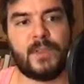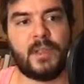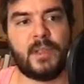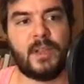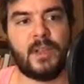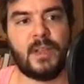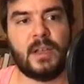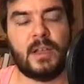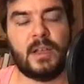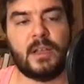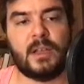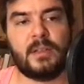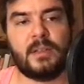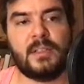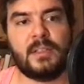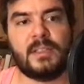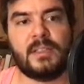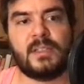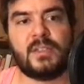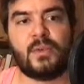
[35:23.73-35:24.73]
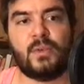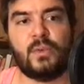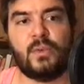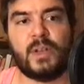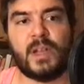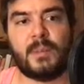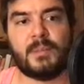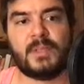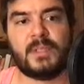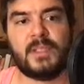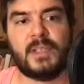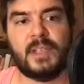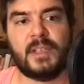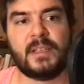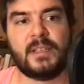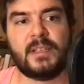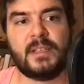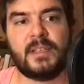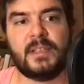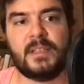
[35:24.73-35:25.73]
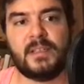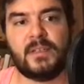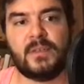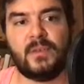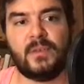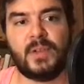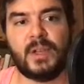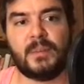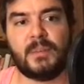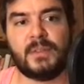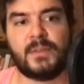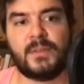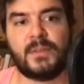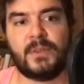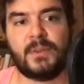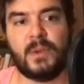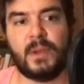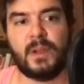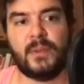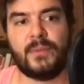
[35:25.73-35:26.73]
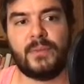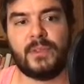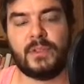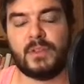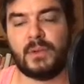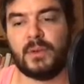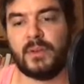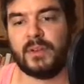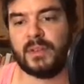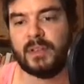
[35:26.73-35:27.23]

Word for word: uh, this is 2 times 6, this is 2 times 12, and so on.